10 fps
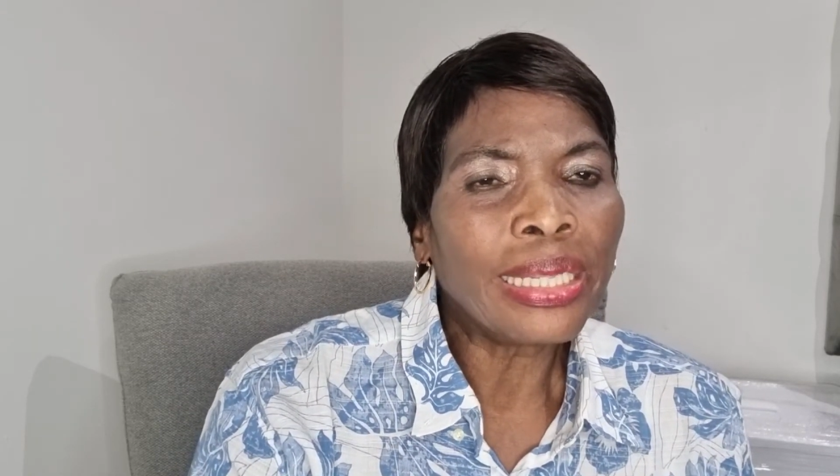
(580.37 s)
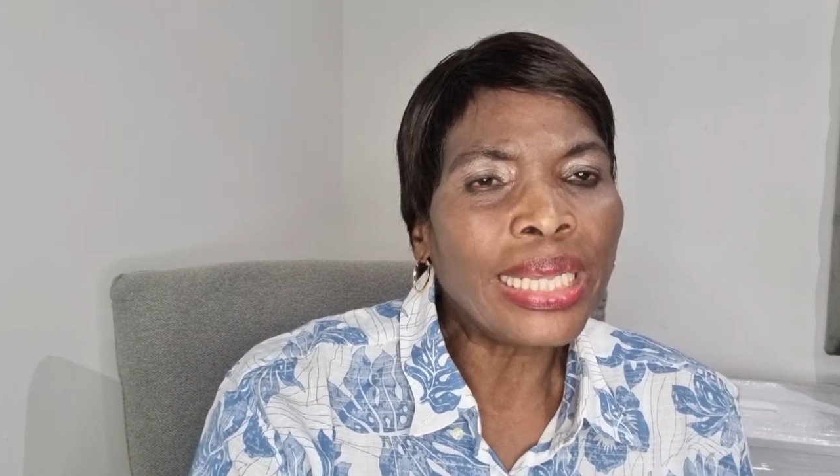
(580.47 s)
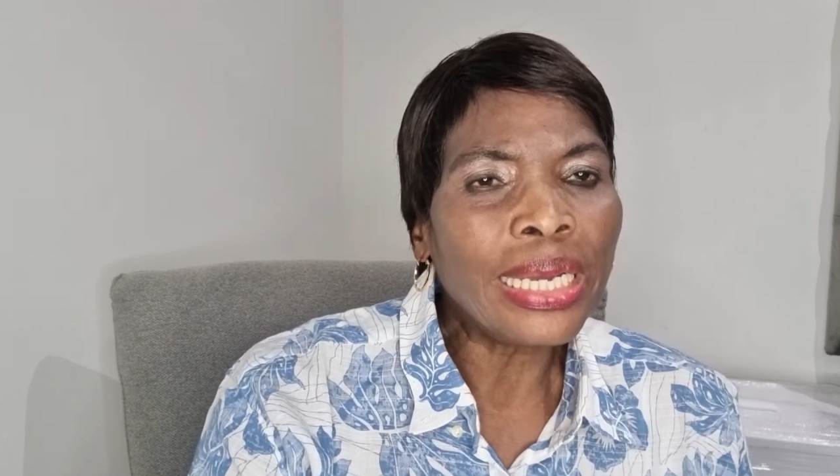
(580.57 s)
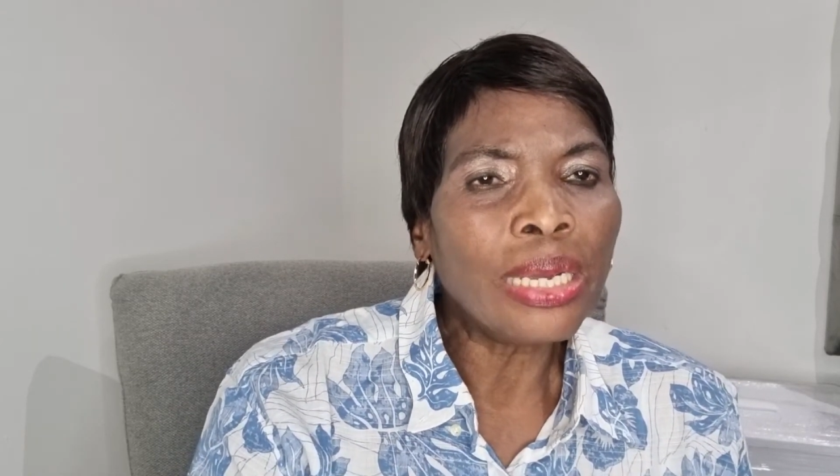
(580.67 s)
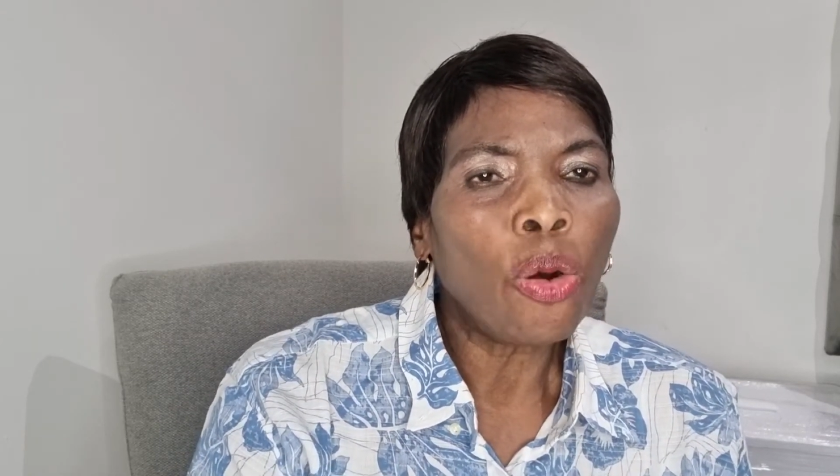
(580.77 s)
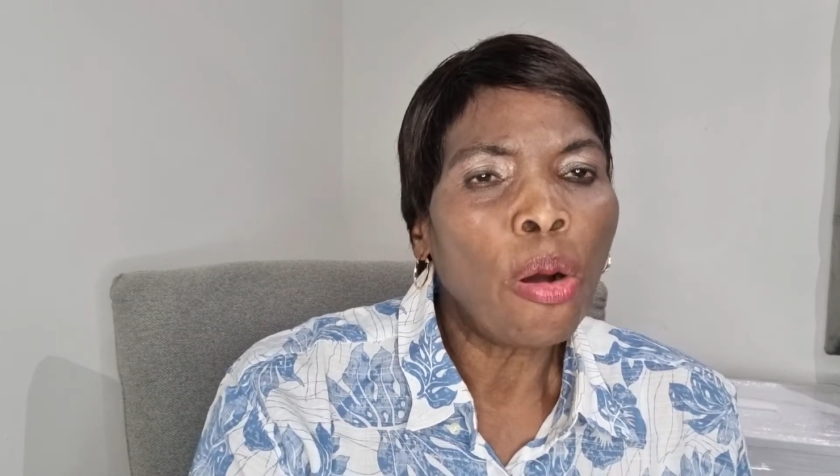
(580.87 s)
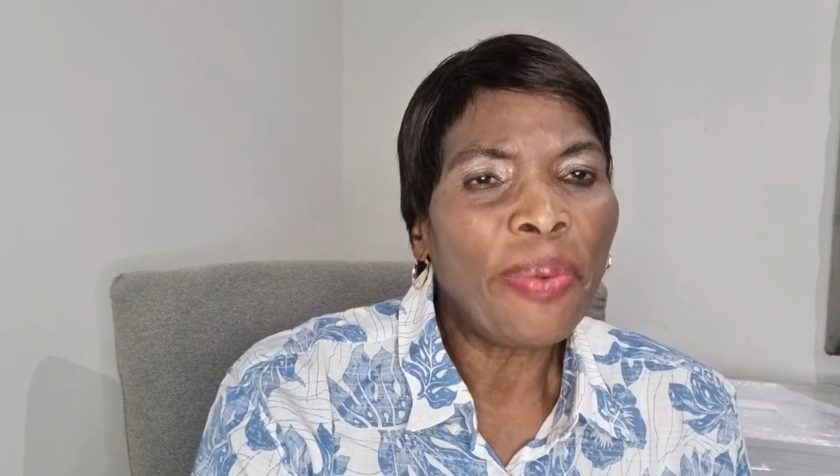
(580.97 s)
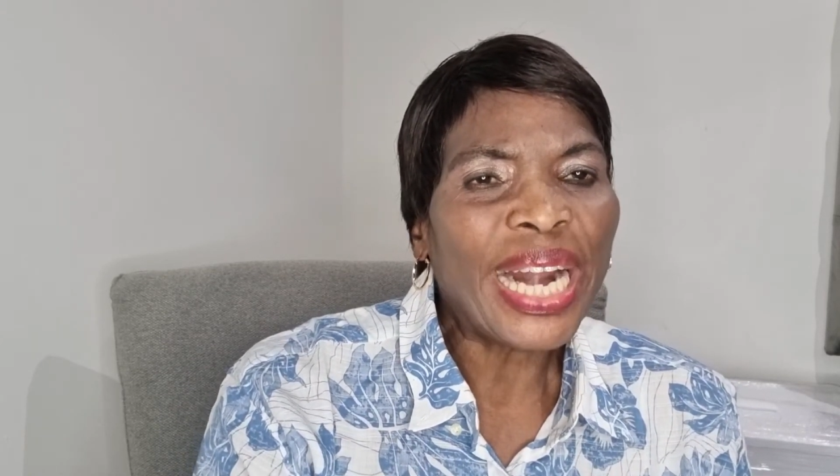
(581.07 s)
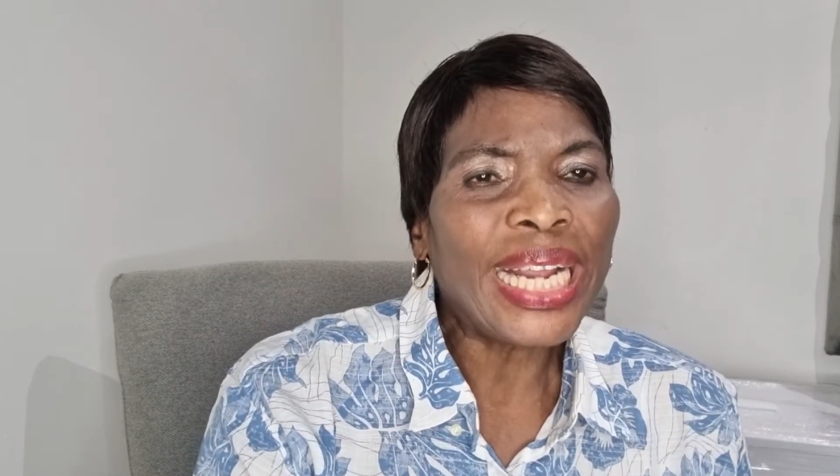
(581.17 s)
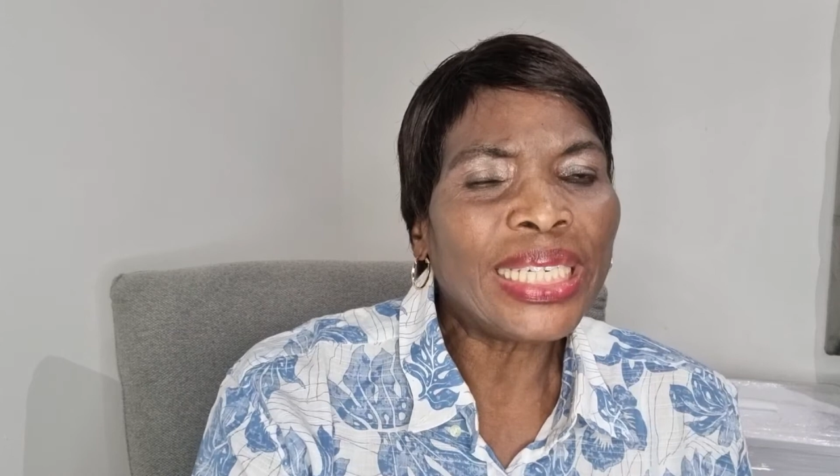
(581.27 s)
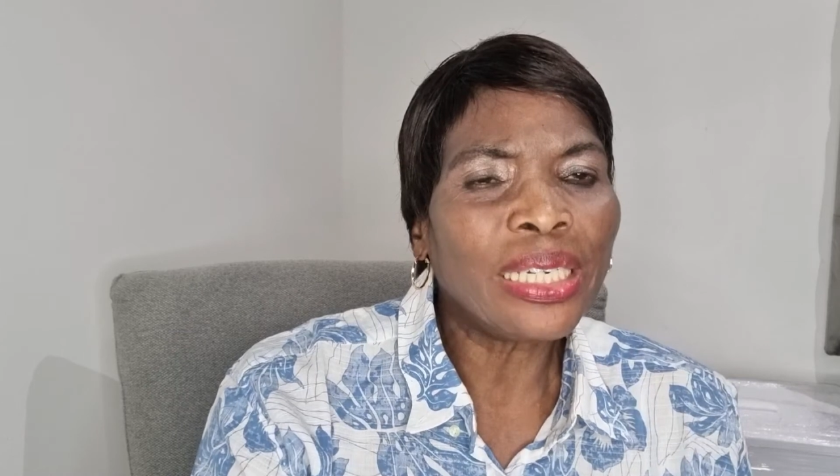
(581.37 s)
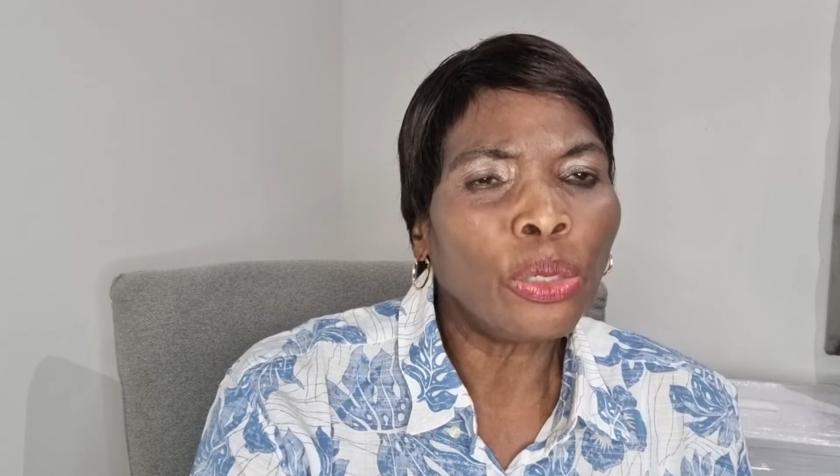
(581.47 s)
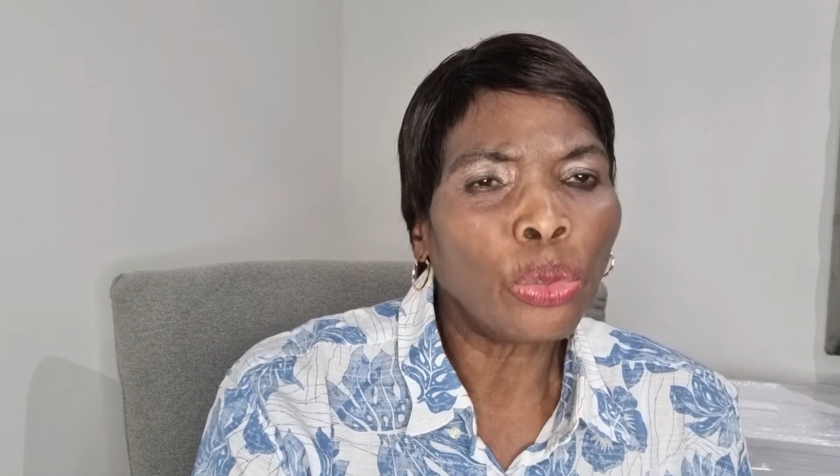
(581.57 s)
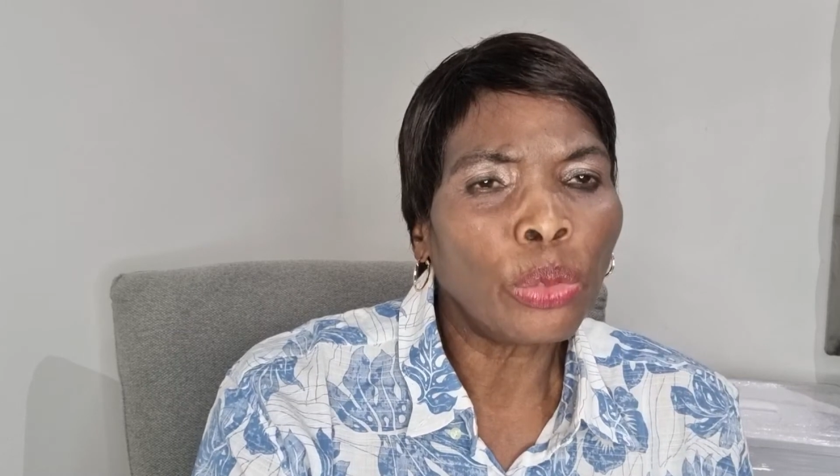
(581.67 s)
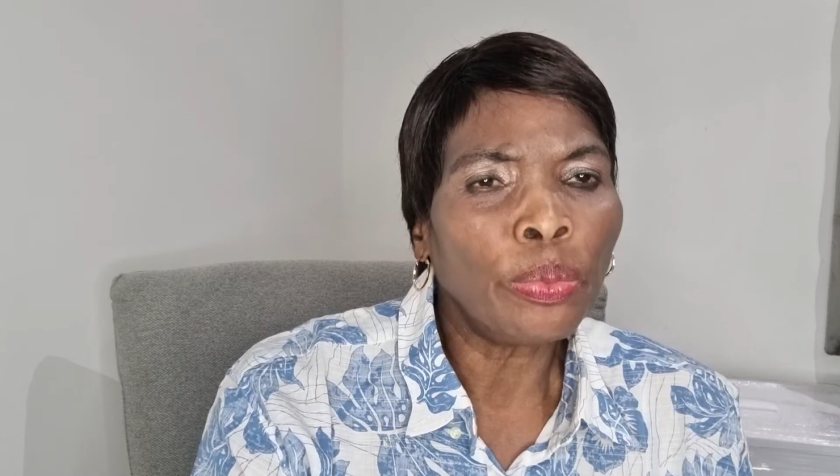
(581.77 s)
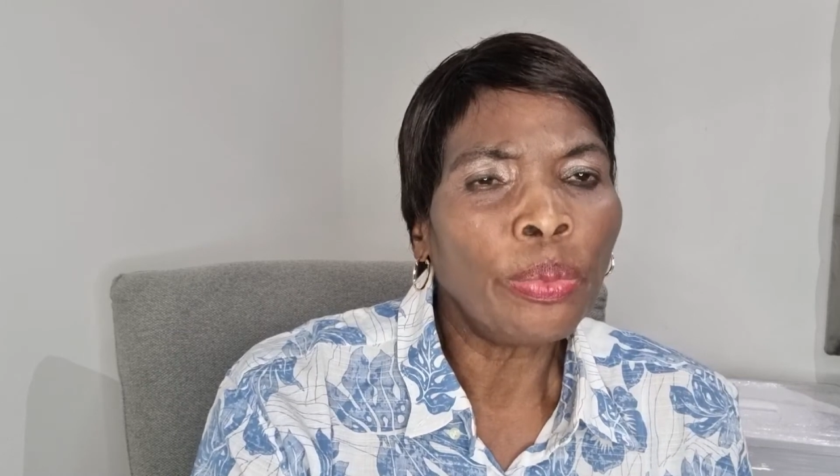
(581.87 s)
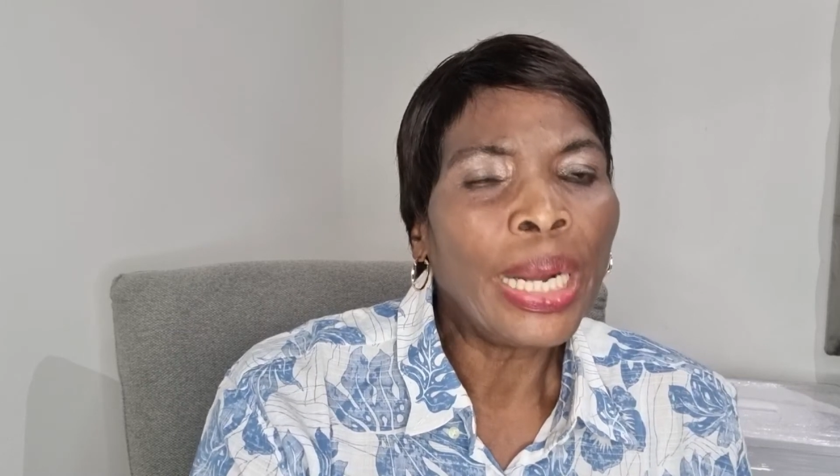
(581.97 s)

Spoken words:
the operating room,